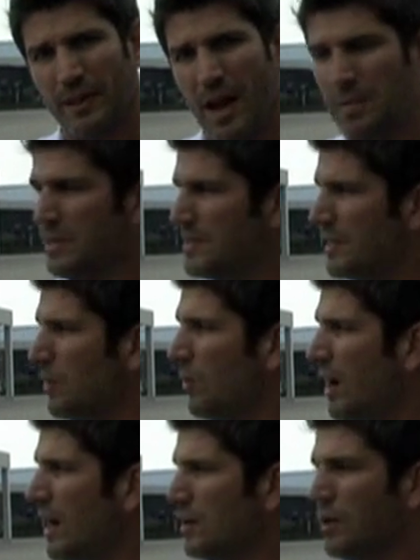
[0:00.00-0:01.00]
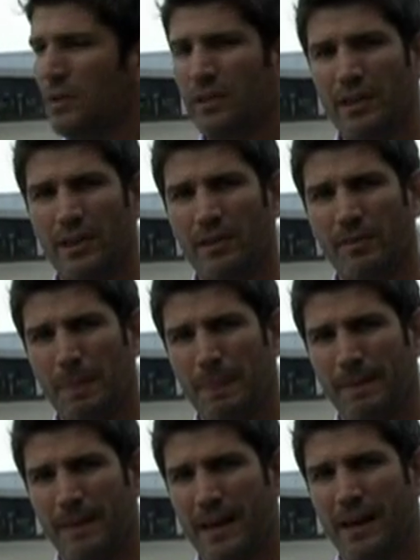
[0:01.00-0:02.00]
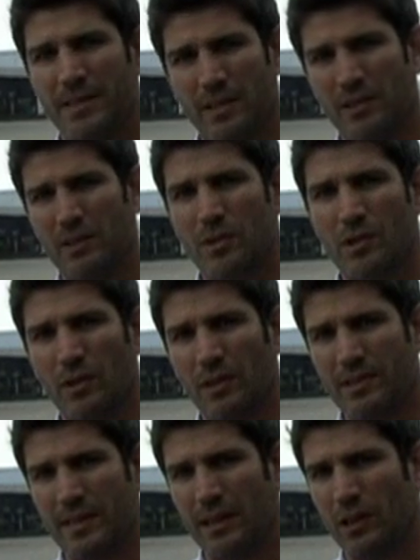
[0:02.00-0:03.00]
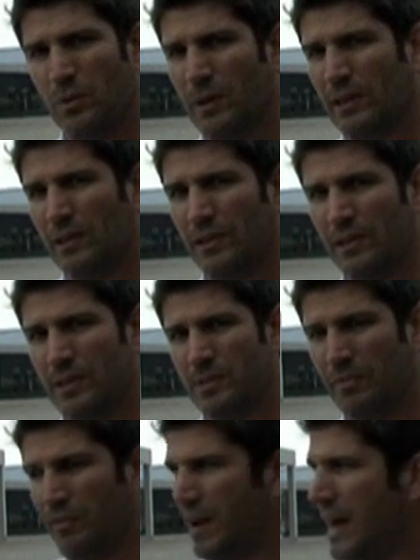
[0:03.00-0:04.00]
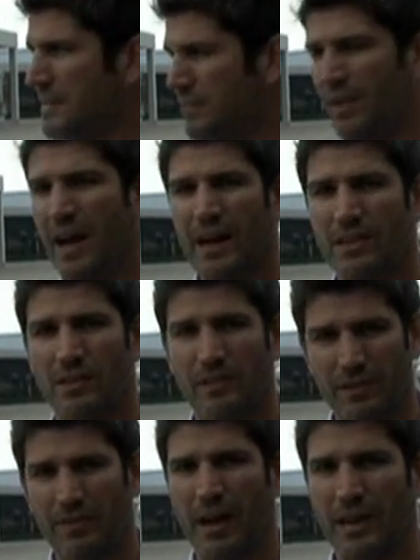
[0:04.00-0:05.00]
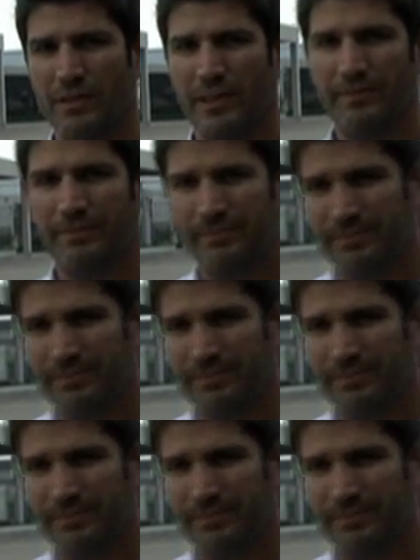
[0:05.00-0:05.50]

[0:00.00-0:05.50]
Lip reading: I'm going to take a walk over there, and as I do so, let's take a quick look at some fast facts on this factory.